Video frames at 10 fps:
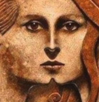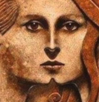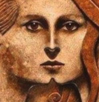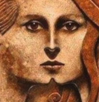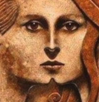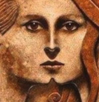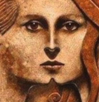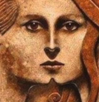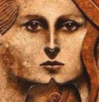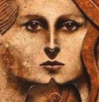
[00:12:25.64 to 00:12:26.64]

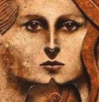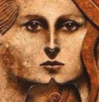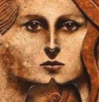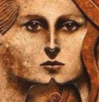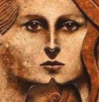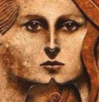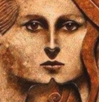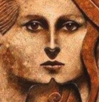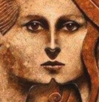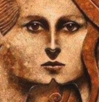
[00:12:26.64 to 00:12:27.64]

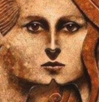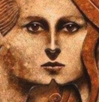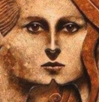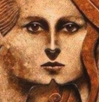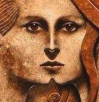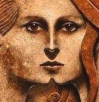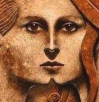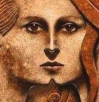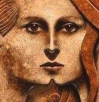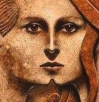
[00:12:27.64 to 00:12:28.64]
Nobody speaks.